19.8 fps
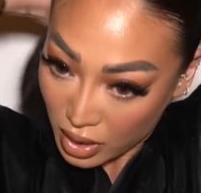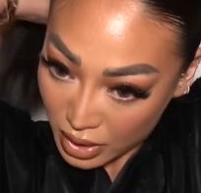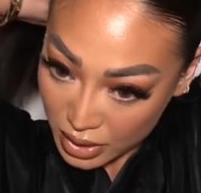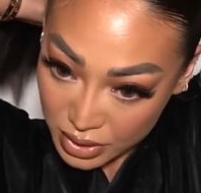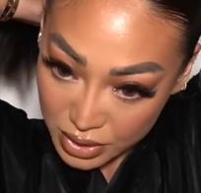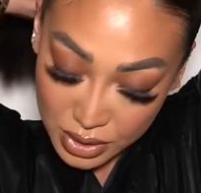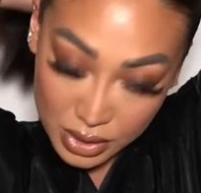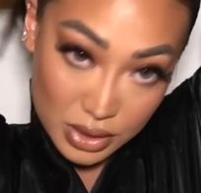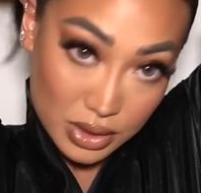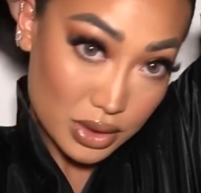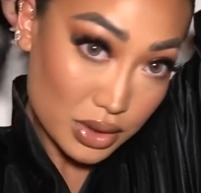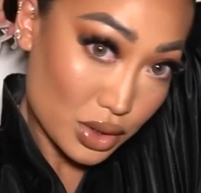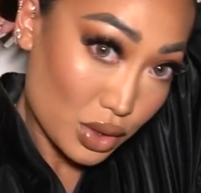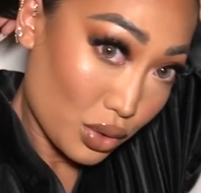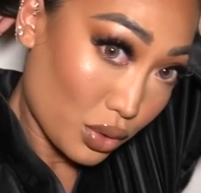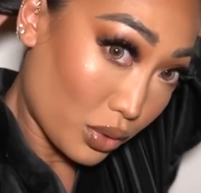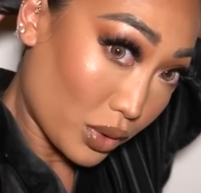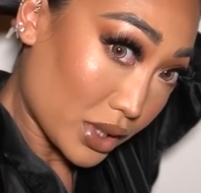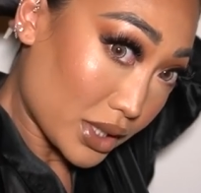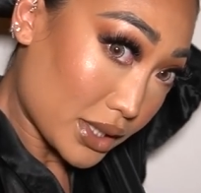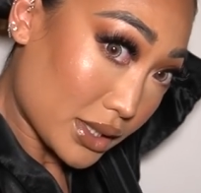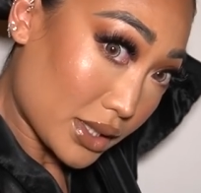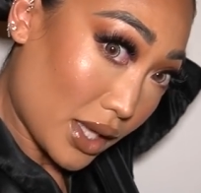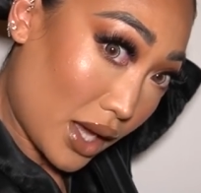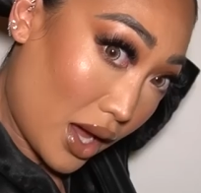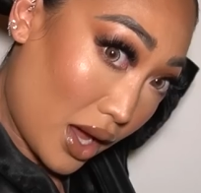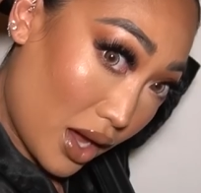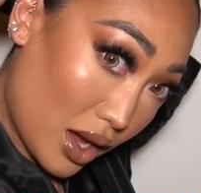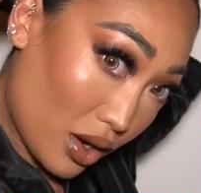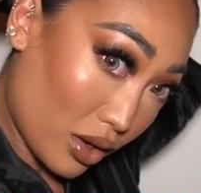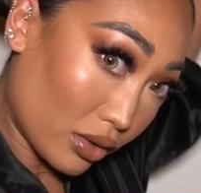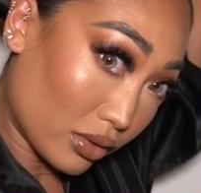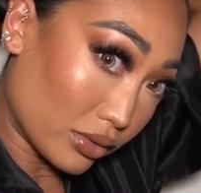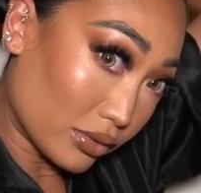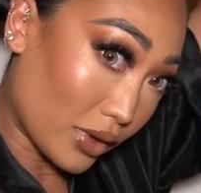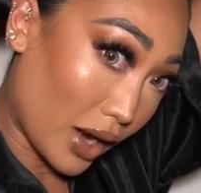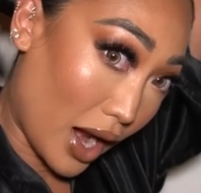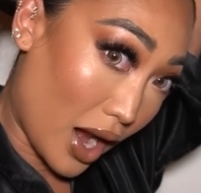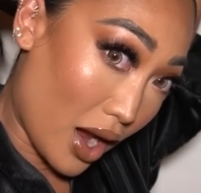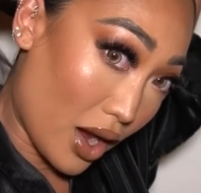And just twist that
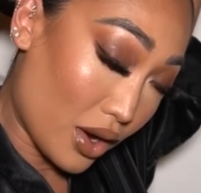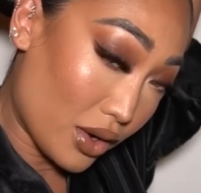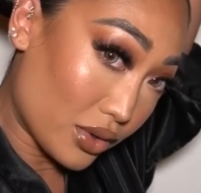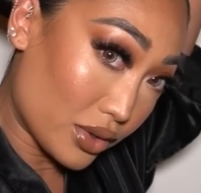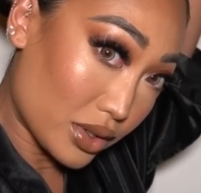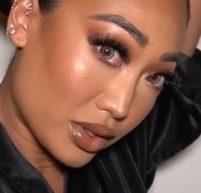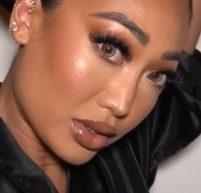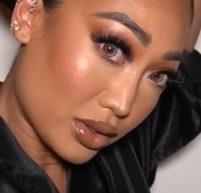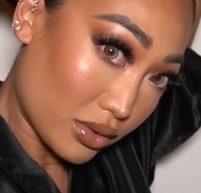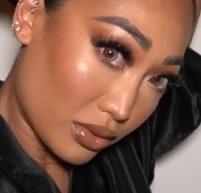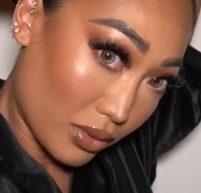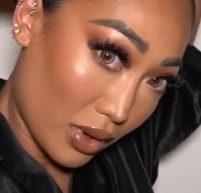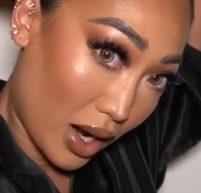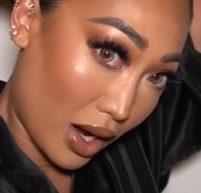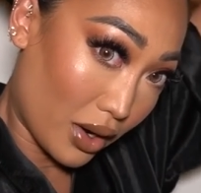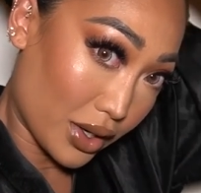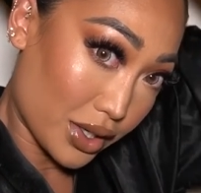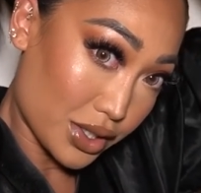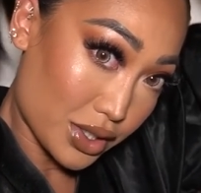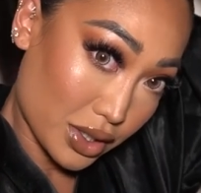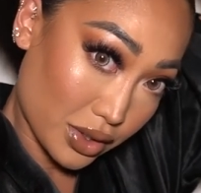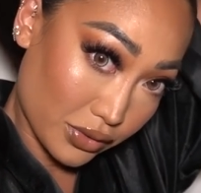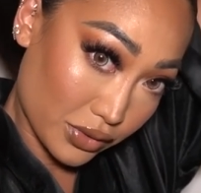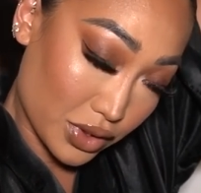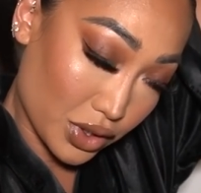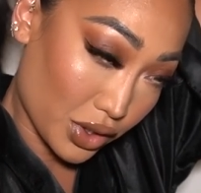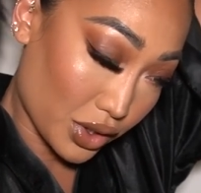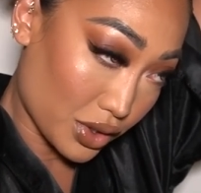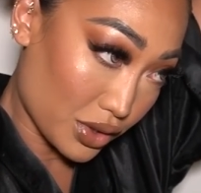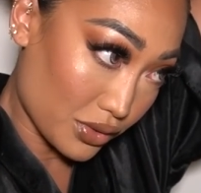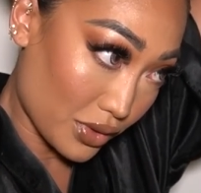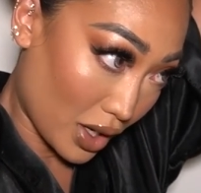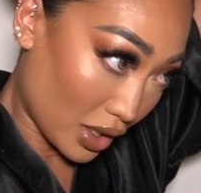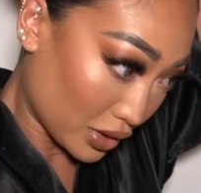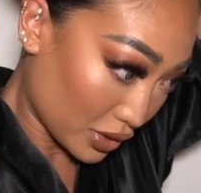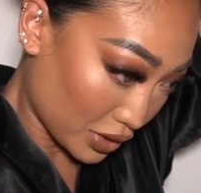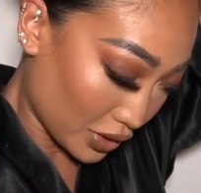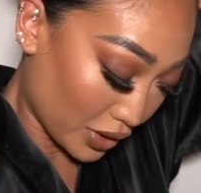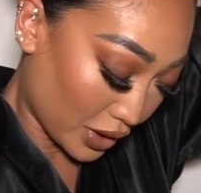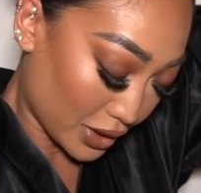around. Wow, I should have turned
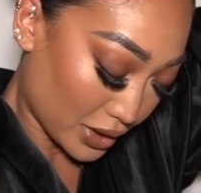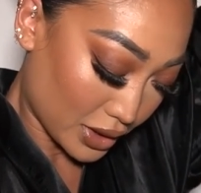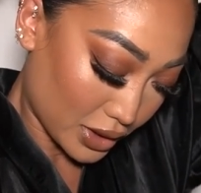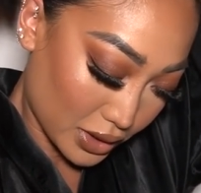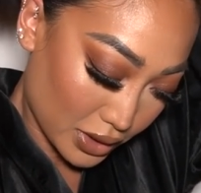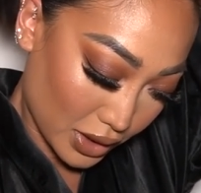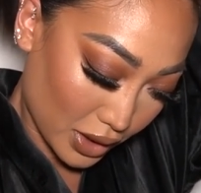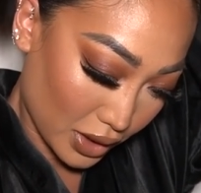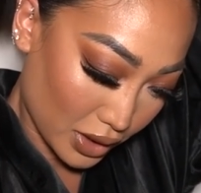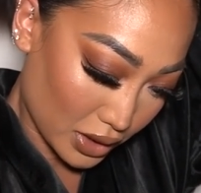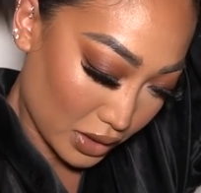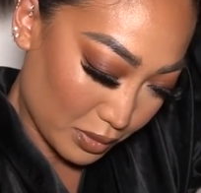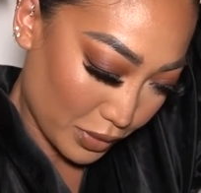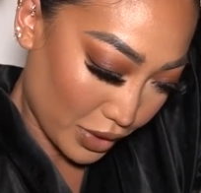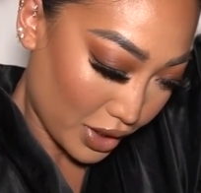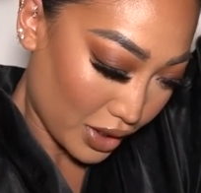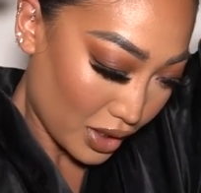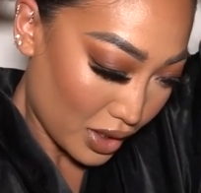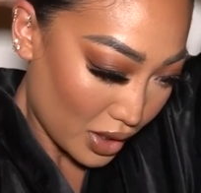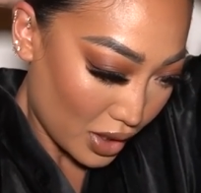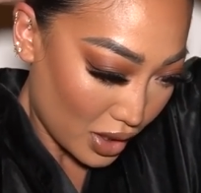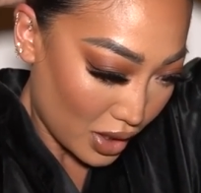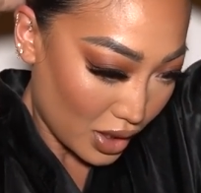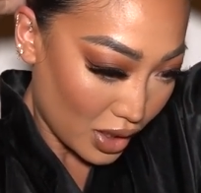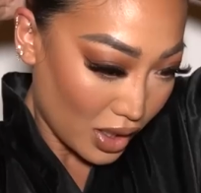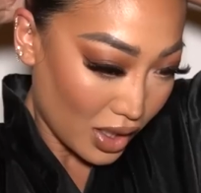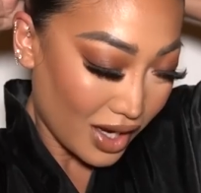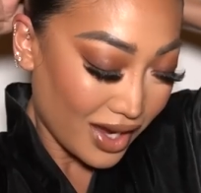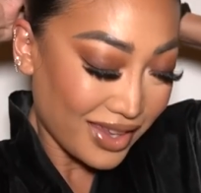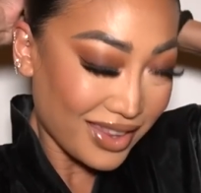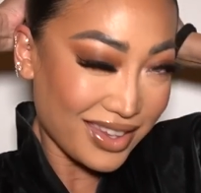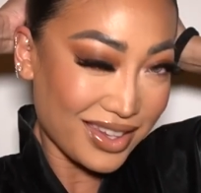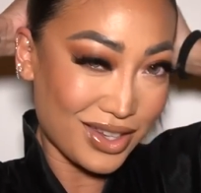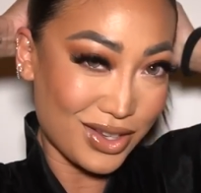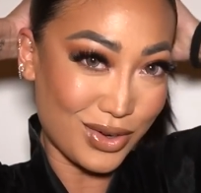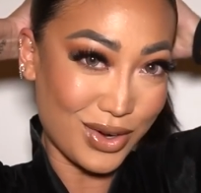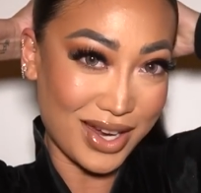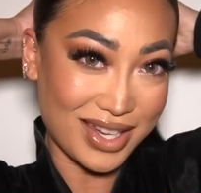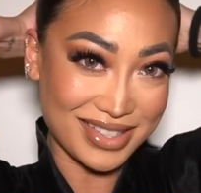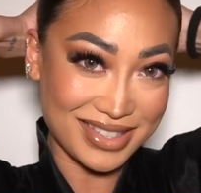around so you guys could see this, but I think
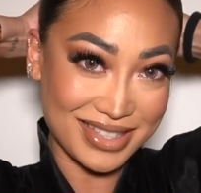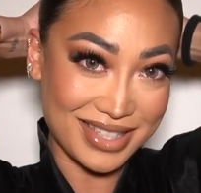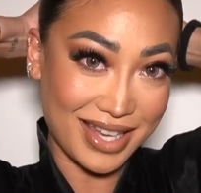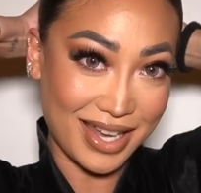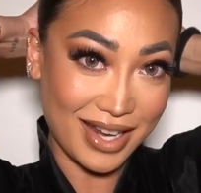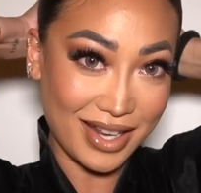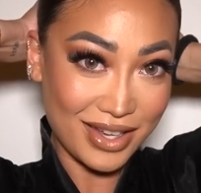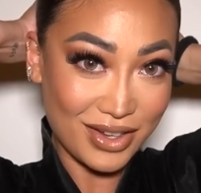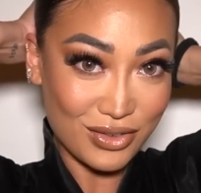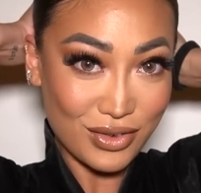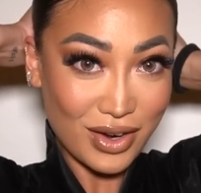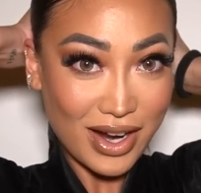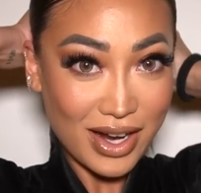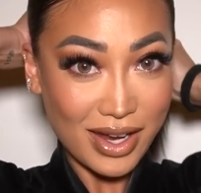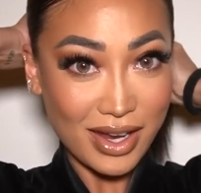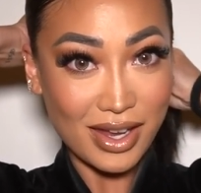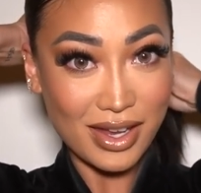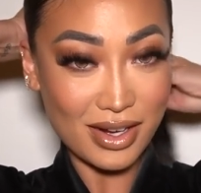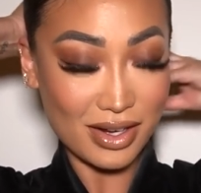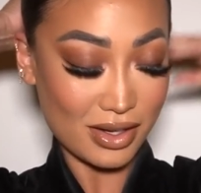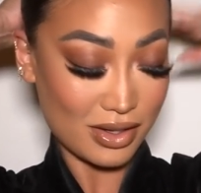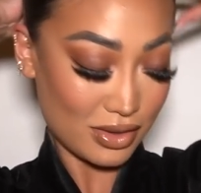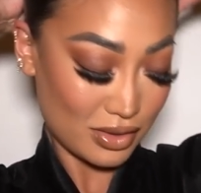you guys get it, right?